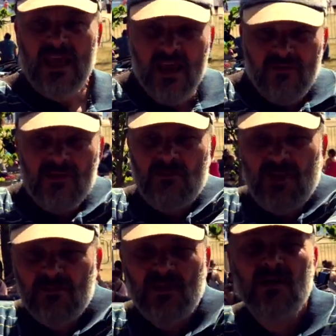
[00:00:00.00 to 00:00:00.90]
Even the
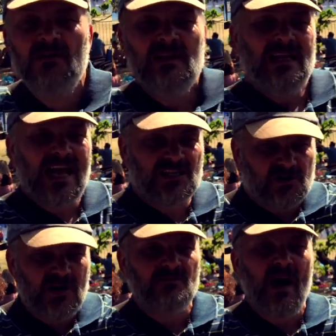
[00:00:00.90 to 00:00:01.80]
people like
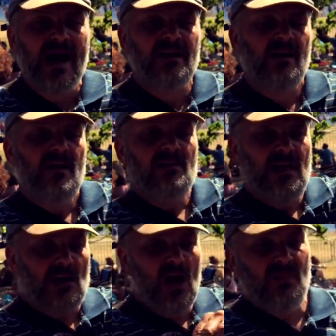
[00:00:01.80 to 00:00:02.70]
Street Mike
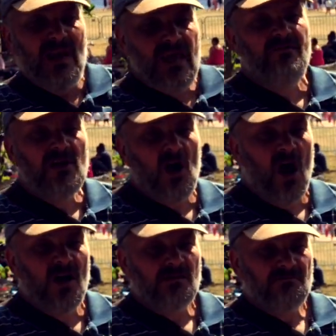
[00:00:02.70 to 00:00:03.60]
that don't believe in
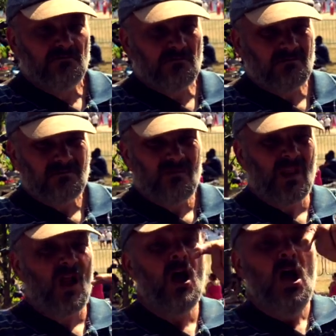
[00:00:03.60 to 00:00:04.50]
God
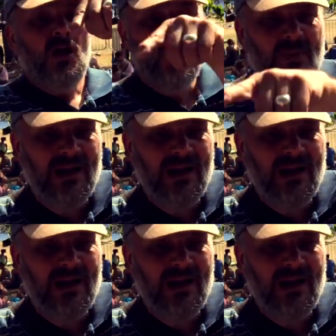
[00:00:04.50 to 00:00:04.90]
you